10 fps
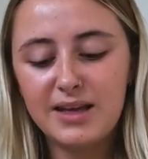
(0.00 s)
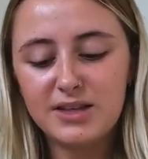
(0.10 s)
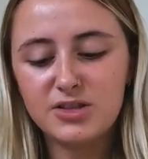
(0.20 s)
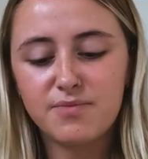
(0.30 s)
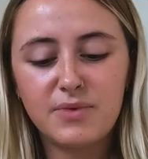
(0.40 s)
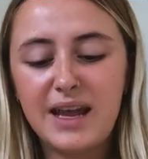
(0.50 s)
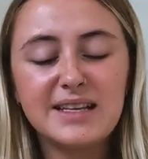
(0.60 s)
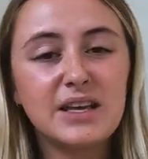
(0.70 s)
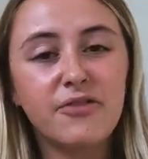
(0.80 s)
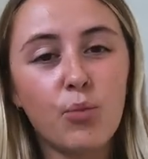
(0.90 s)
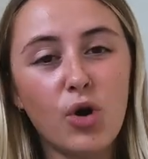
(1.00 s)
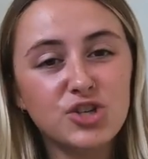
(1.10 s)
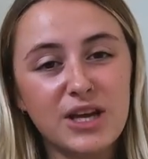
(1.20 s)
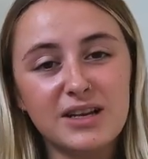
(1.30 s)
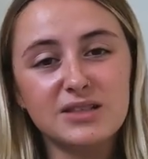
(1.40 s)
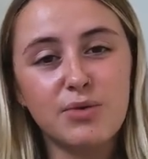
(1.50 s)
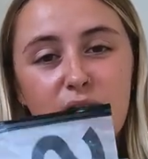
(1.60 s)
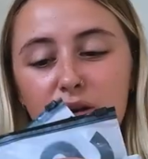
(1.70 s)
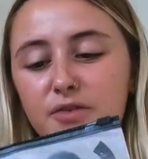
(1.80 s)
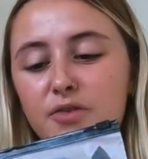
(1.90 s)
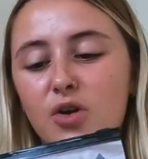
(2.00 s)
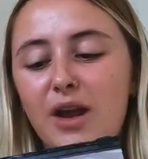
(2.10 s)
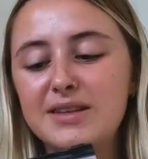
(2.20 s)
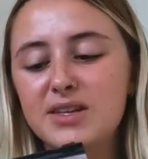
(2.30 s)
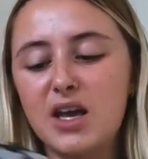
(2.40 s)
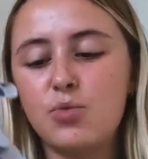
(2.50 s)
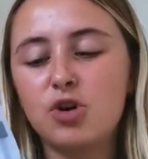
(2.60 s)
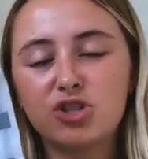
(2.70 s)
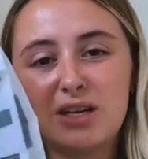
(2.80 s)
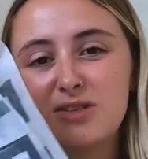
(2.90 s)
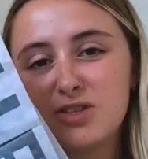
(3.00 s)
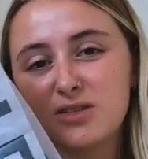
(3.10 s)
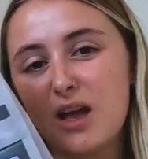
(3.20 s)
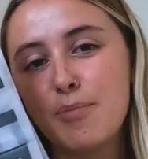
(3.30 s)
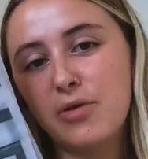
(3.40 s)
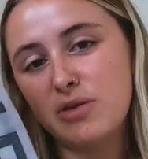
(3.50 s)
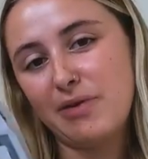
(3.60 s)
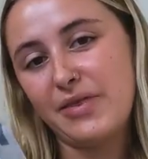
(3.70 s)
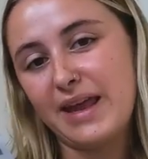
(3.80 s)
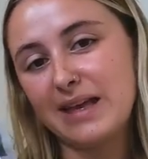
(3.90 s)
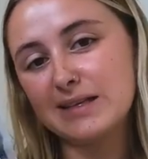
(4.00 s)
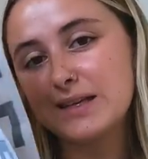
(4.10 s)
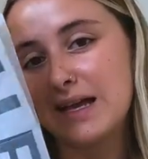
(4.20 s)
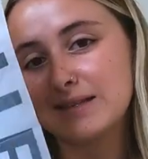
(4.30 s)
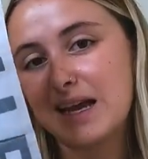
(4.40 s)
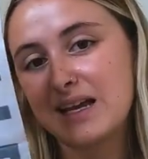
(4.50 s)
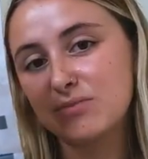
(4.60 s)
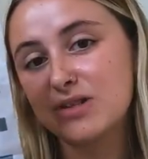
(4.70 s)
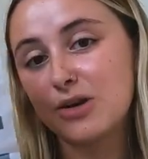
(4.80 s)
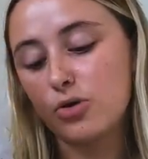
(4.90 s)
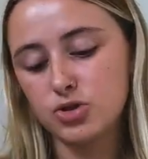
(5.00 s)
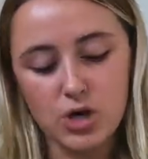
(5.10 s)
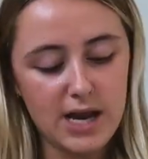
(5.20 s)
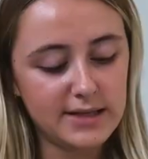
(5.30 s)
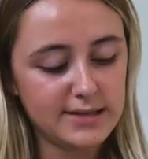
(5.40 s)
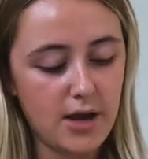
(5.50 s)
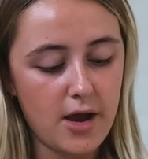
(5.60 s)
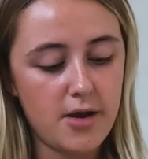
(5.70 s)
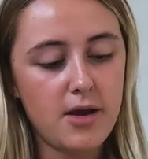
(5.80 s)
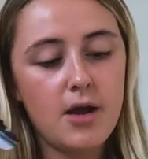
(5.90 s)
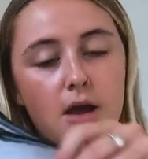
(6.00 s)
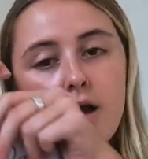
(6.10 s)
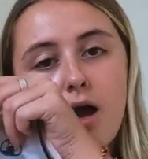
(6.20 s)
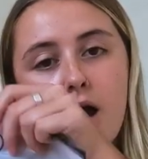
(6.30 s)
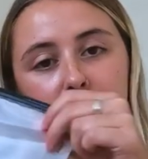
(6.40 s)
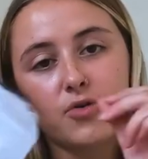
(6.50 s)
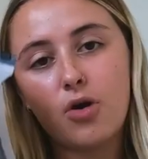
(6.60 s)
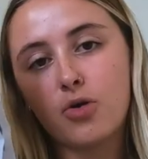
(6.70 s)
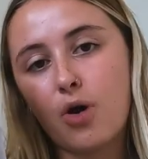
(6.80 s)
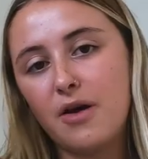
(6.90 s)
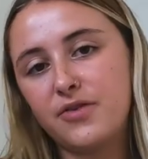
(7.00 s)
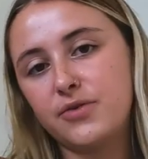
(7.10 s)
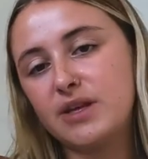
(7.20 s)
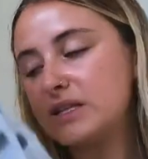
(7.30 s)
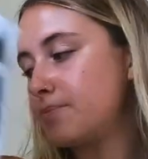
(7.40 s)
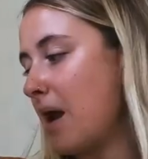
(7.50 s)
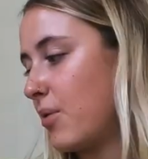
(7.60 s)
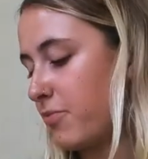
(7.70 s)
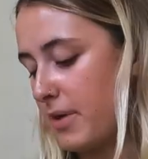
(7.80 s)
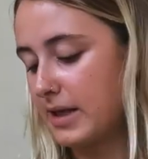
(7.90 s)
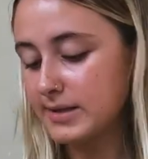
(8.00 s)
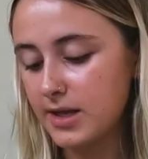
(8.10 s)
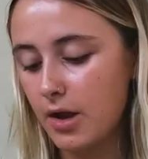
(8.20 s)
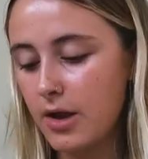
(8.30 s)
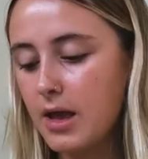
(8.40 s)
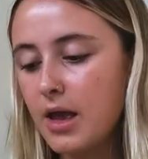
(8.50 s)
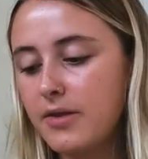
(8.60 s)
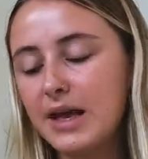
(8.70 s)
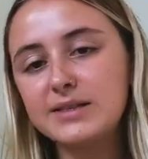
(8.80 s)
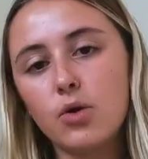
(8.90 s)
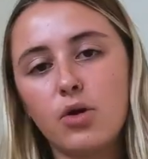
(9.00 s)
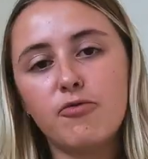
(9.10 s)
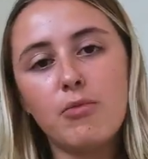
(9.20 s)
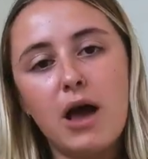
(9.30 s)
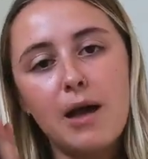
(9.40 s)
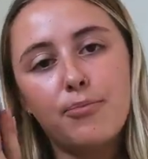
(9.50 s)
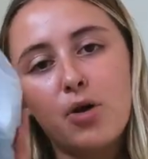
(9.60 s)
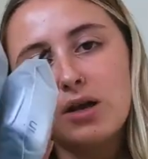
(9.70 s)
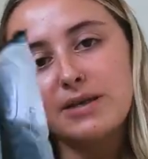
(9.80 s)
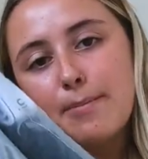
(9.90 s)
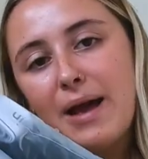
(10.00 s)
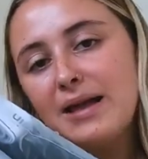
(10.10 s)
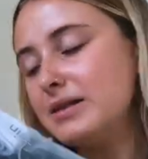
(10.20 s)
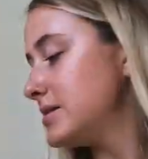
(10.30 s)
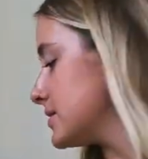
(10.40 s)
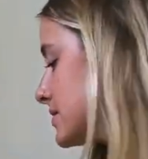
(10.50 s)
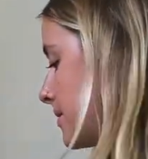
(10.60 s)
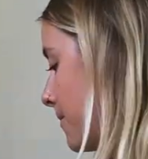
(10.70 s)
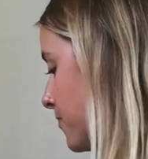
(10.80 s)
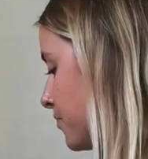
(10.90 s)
it's easy for washing as well. If you've got like dirty washing, just like put them in these and take them to the laundrette. So I've got quite a few of these spare with me. So that's all of my bras and pants.